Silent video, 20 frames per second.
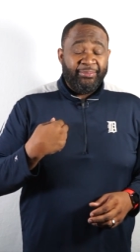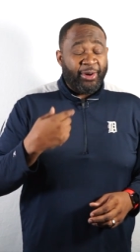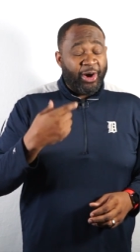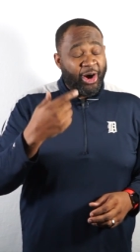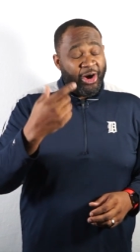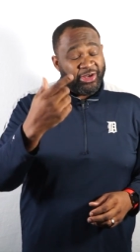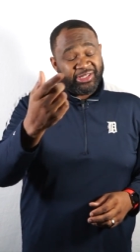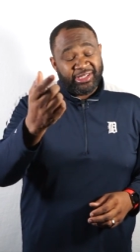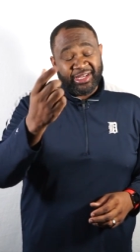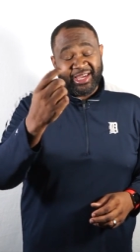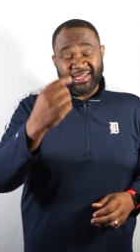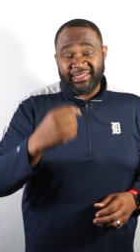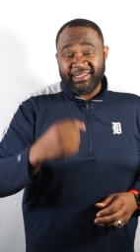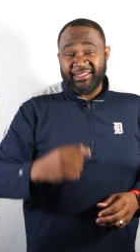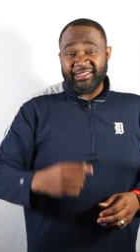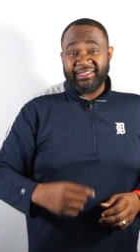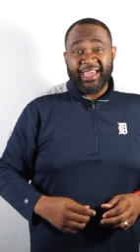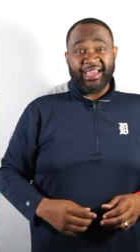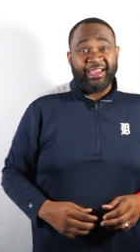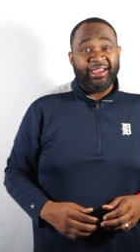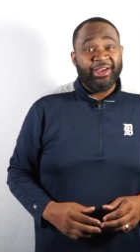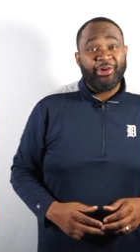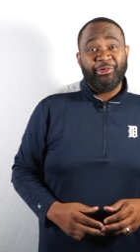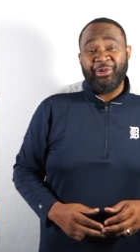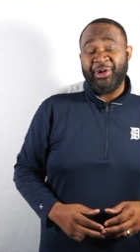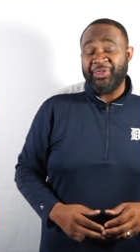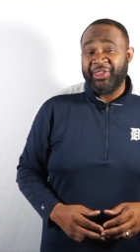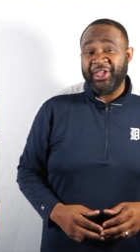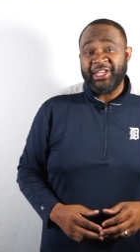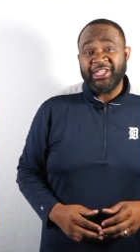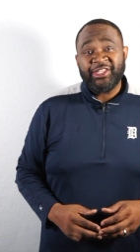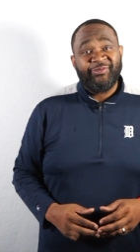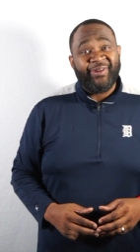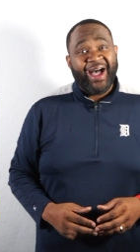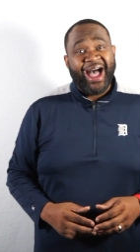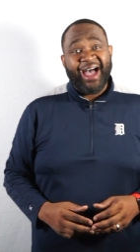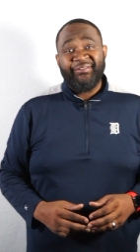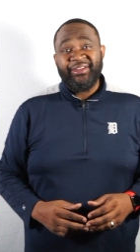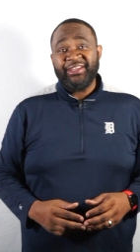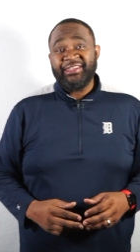Paul says in 2 Corinthians
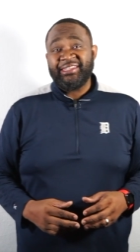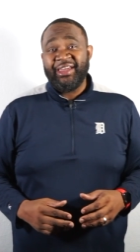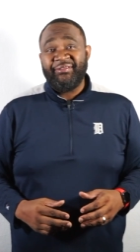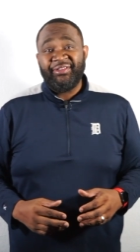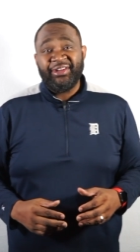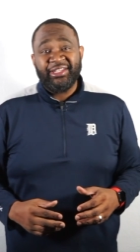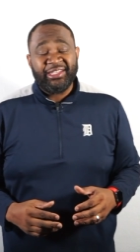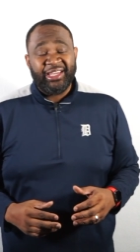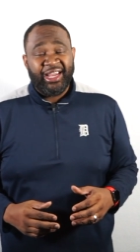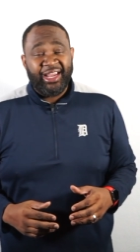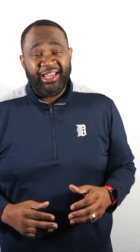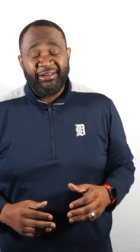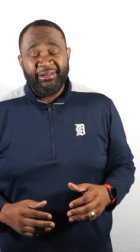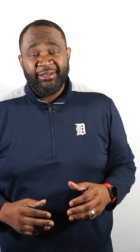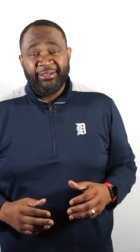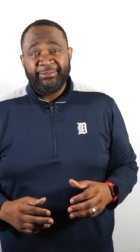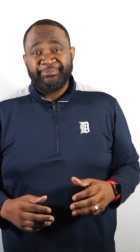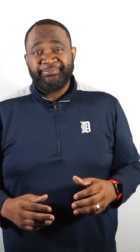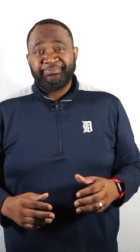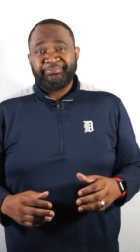5 and 17,